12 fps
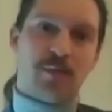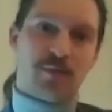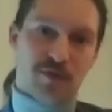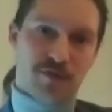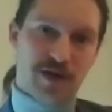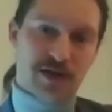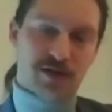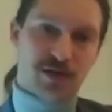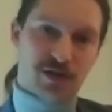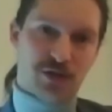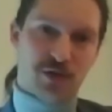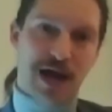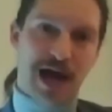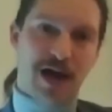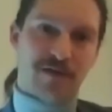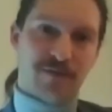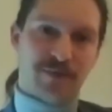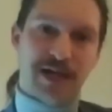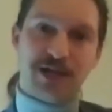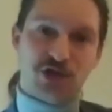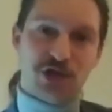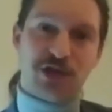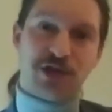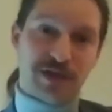professors who have
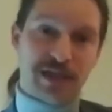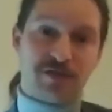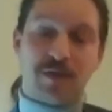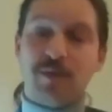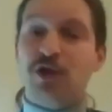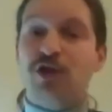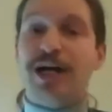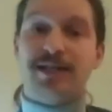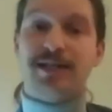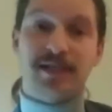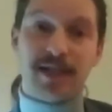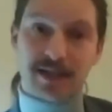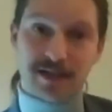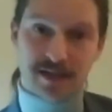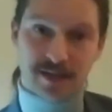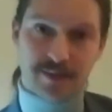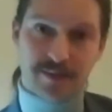PhD degrees from the United States,